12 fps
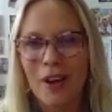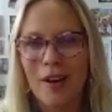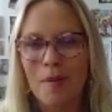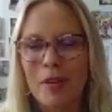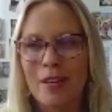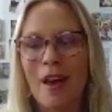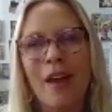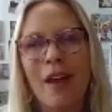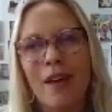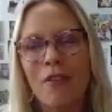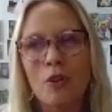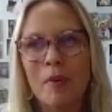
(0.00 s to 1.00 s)
And
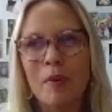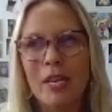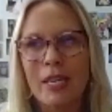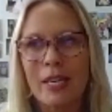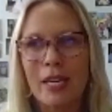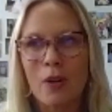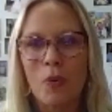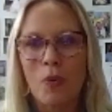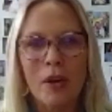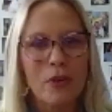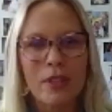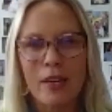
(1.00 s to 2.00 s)
not everybody can get
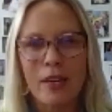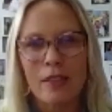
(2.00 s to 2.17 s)
away with like